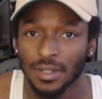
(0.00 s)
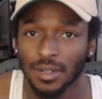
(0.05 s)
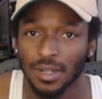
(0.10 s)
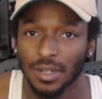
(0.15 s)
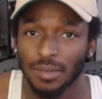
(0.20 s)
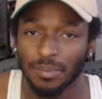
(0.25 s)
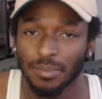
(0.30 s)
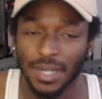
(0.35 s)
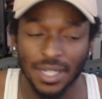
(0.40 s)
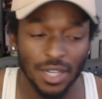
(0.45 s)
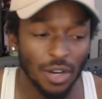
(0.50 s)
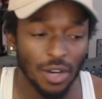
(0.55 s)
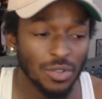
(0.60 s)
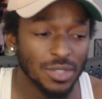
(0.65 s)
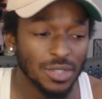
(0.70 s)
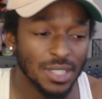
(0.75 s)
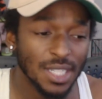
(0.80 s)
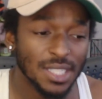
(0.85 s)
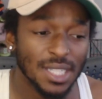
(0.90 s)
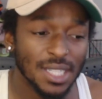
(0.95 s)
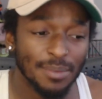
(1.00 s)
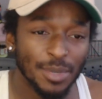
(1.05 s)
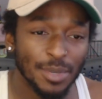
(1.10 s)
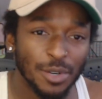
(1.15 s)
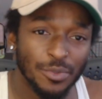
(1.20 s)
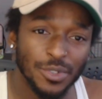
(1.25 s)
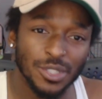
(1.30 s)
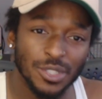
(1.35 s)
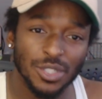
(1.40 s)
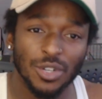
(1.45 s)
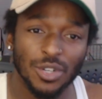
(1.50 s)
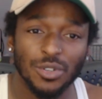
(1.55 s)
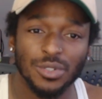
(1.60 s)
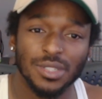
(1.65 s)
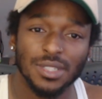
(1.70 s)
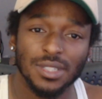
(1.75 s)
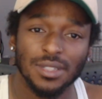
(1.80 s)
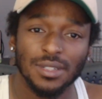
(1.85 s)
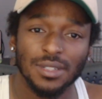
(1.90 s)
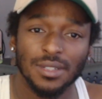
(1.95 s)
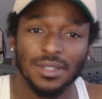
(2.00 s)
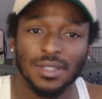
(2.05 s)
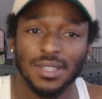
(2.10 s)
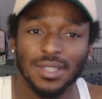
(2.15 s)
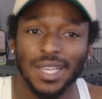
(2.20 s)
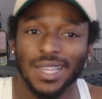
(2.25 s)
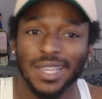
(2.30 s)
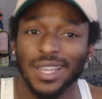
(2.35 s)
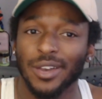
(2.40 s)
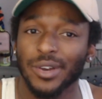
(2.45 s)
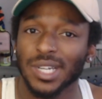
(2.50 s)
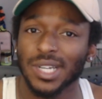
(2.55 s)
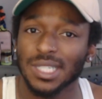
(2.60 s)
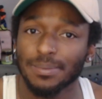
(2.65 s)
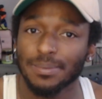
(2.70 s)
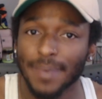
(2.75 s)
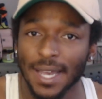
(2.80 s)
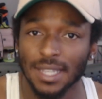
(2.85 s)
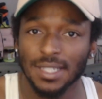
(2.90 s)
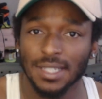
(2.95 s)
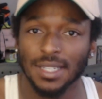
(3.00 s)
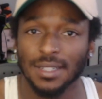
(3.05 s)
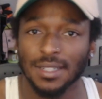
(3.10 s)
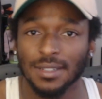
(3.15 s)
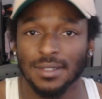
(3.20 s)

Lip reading: but don't see some of the results that they're expecting.